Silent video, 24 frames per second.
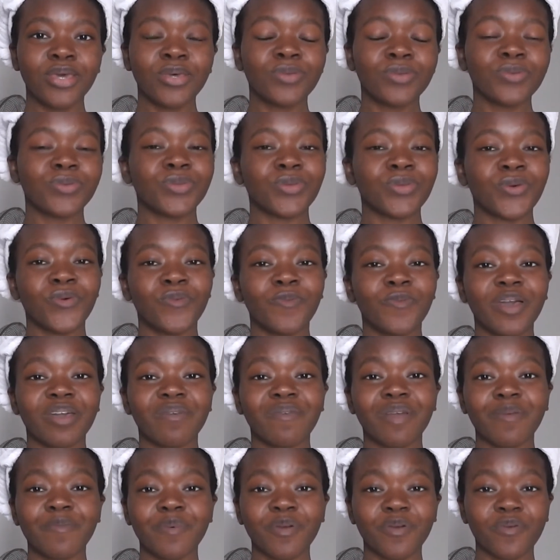so my
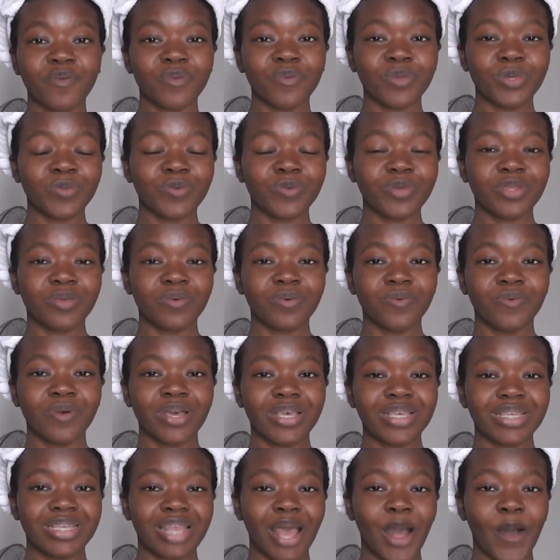grandparents would
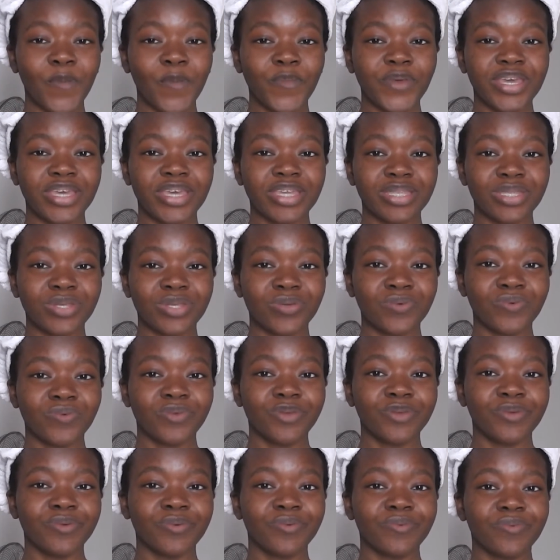always tell me to
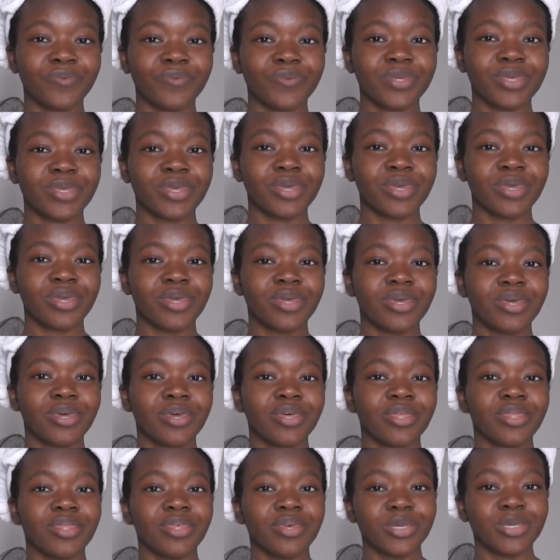use
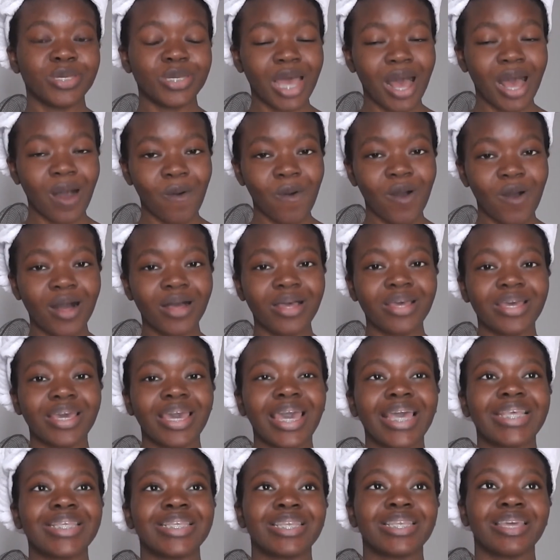the shower
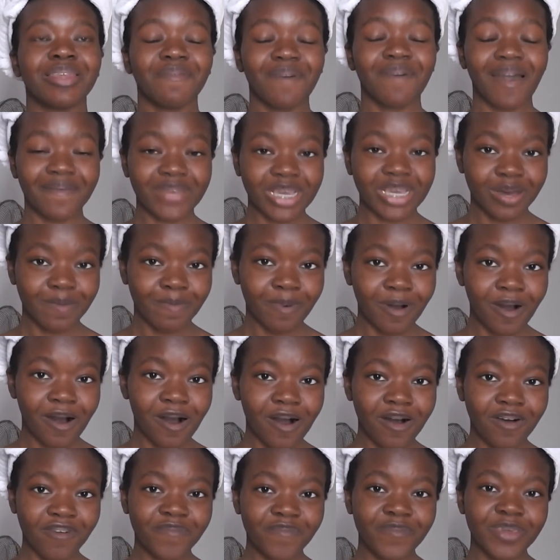instead of having a
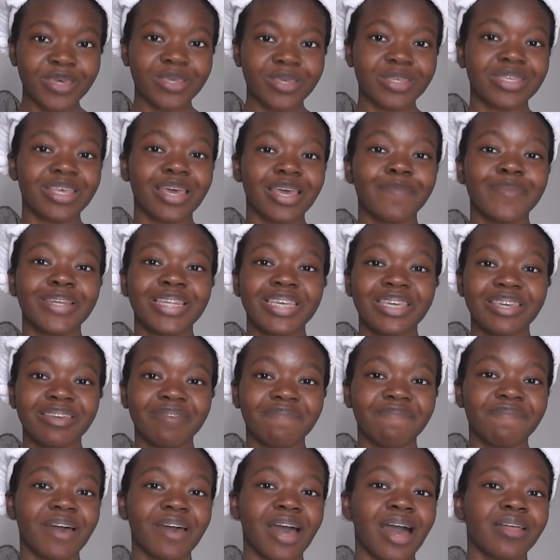bath because they
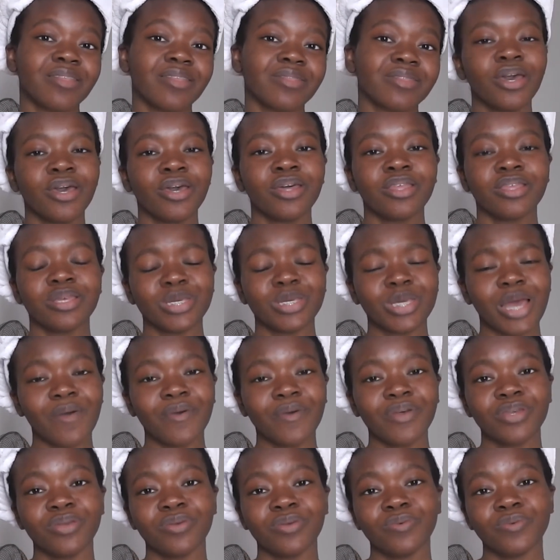believe that the
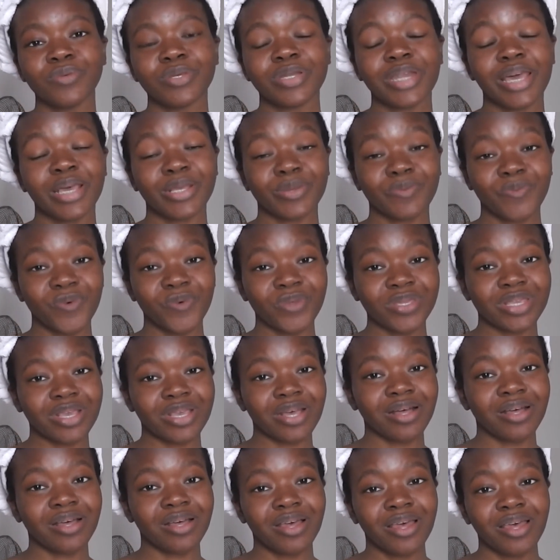shower used less
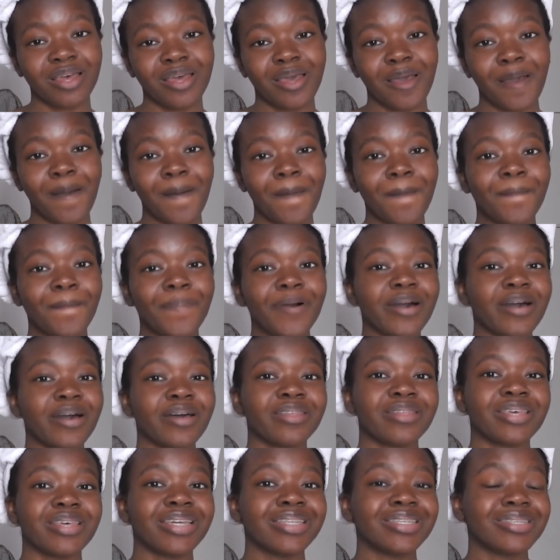water
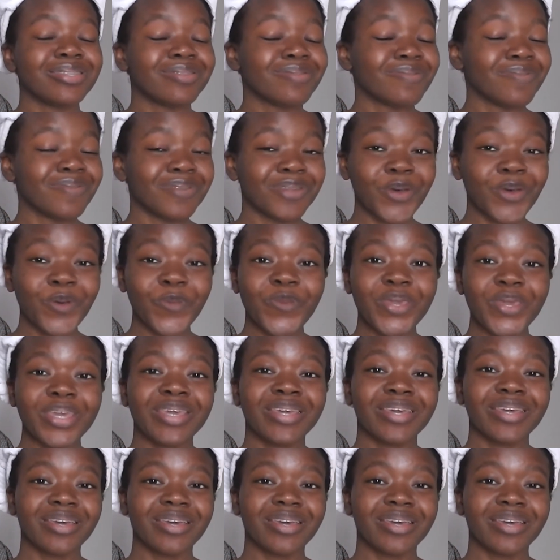but they did not know me.